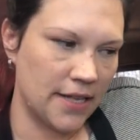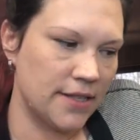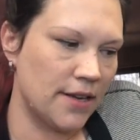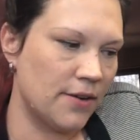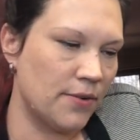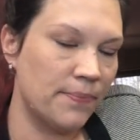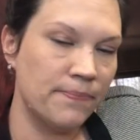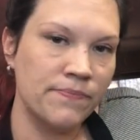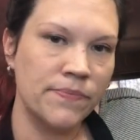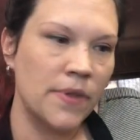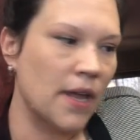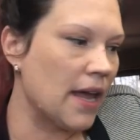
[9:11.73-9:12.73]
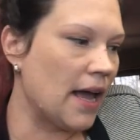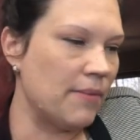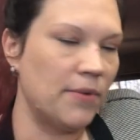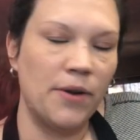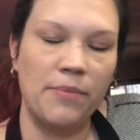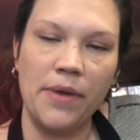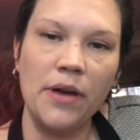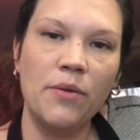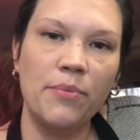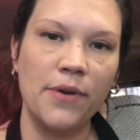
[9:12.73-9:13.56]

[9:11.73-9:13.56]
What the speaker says: So I'm gonna meal